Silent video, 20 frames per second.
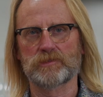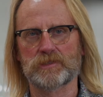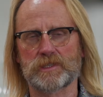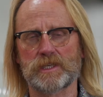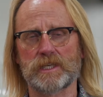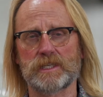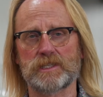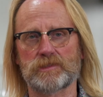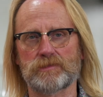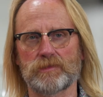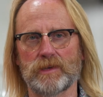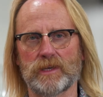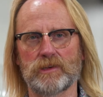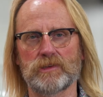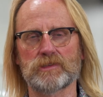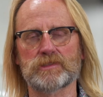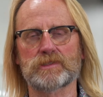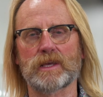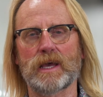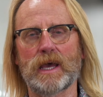Prestige
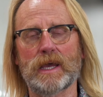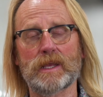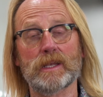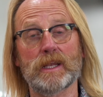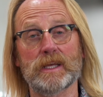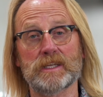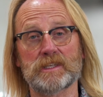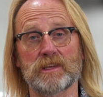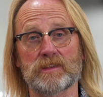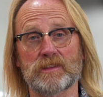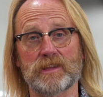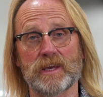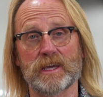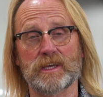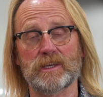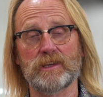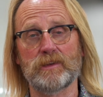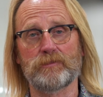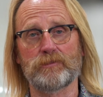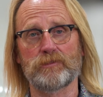Trailers. I'd like to
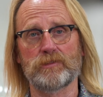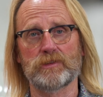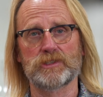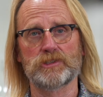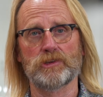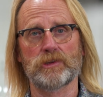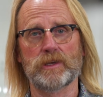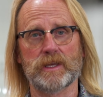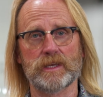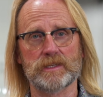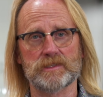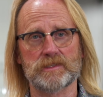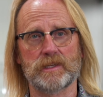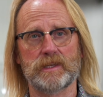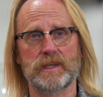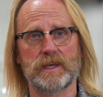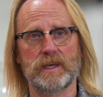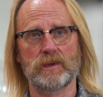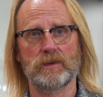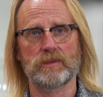thank you for joining us
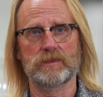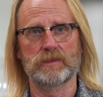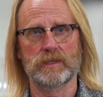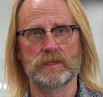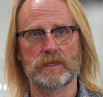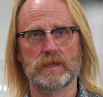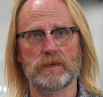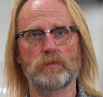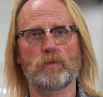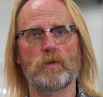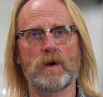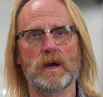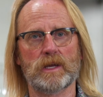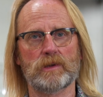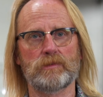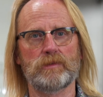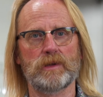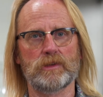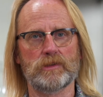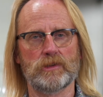today on the
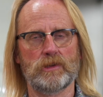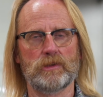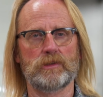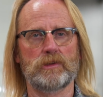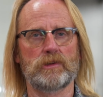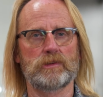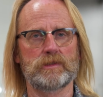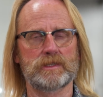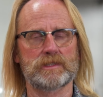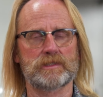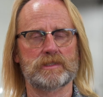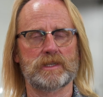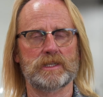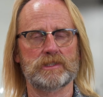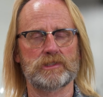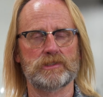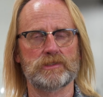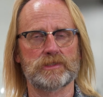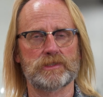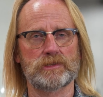walk around on our
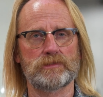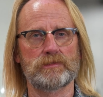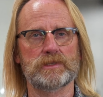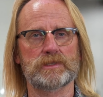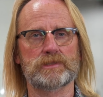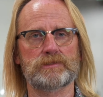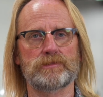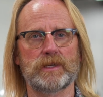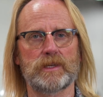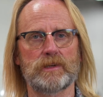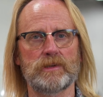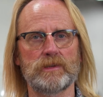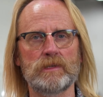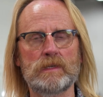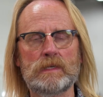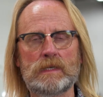Distinction Series trailer.